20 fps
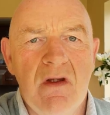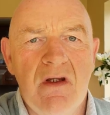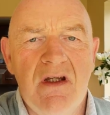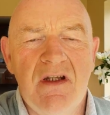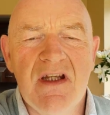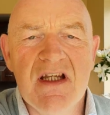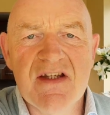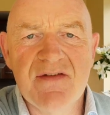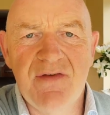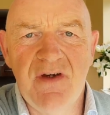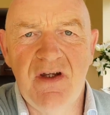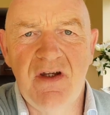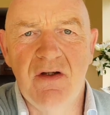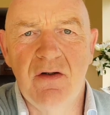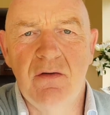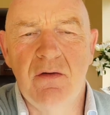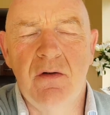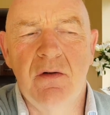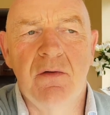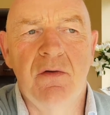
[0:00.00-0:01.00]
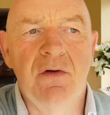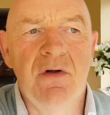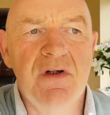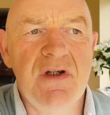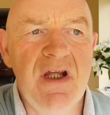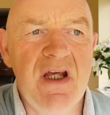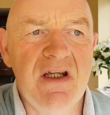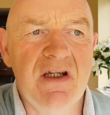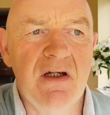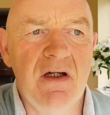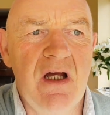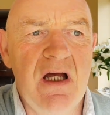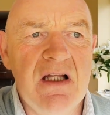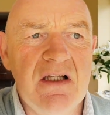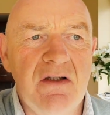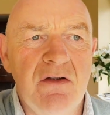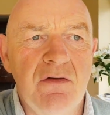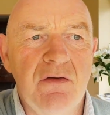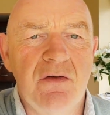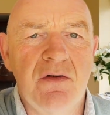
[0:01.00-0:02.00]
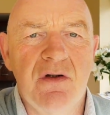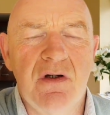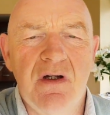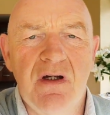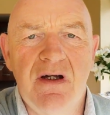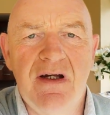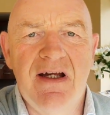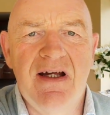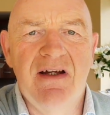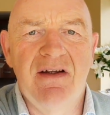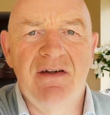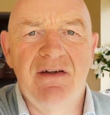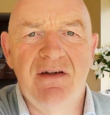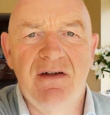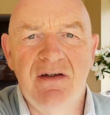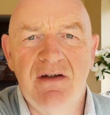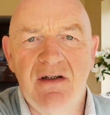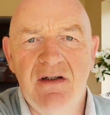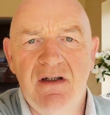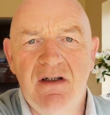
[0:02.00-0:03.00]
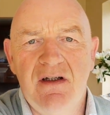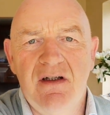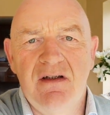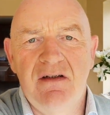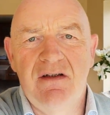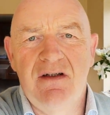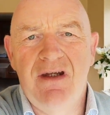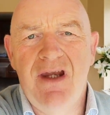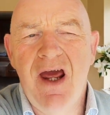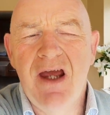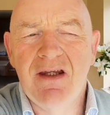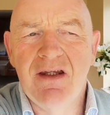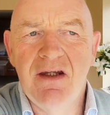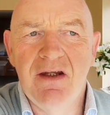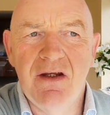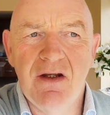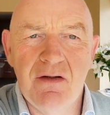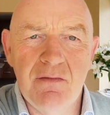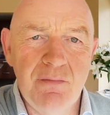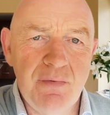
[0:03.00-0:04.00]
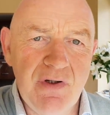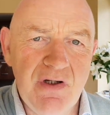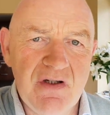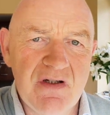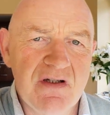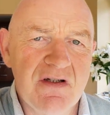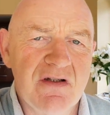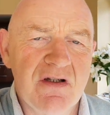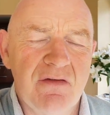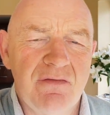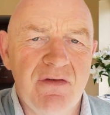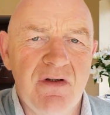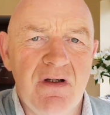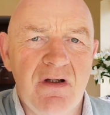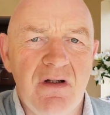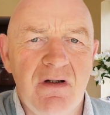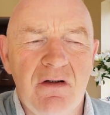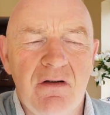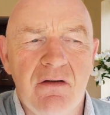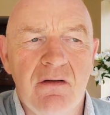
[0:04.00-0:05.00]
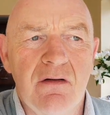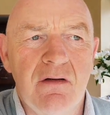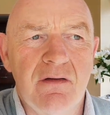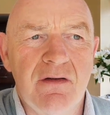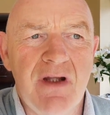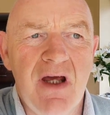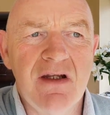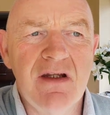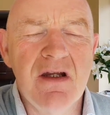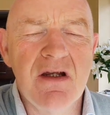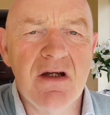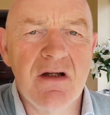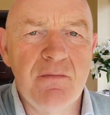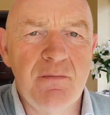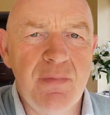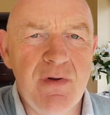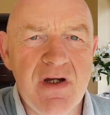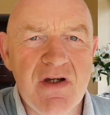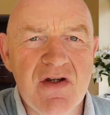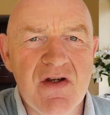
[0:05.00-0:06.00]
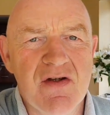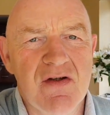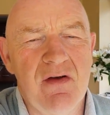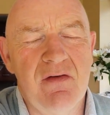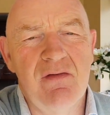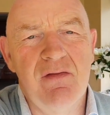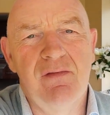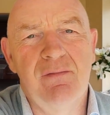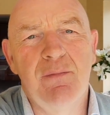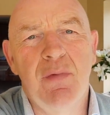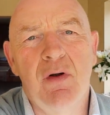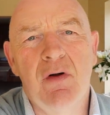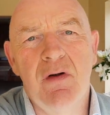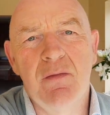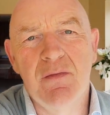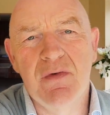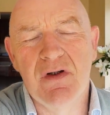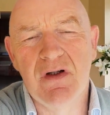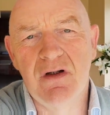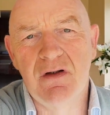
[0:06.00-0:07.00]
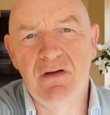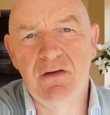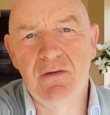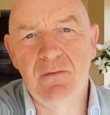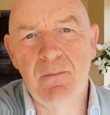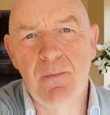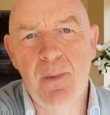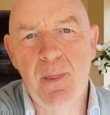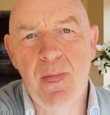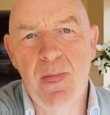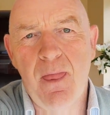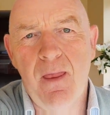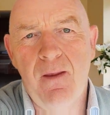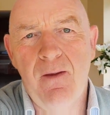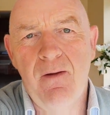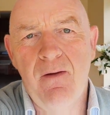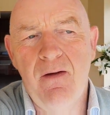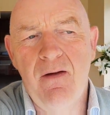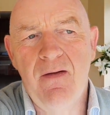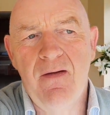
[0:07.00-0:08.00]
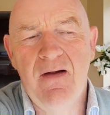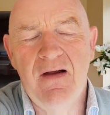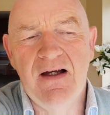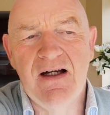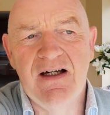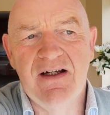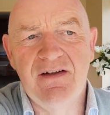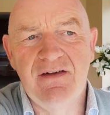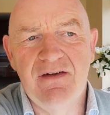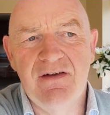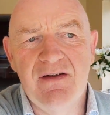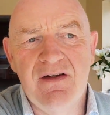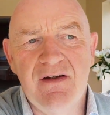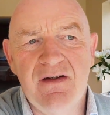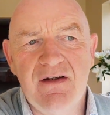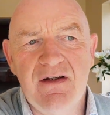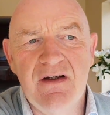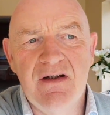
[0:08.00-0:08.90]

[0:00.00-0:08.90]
In this video, I'm going to take a look at technical breaches of the law, technical breaches of employment law, and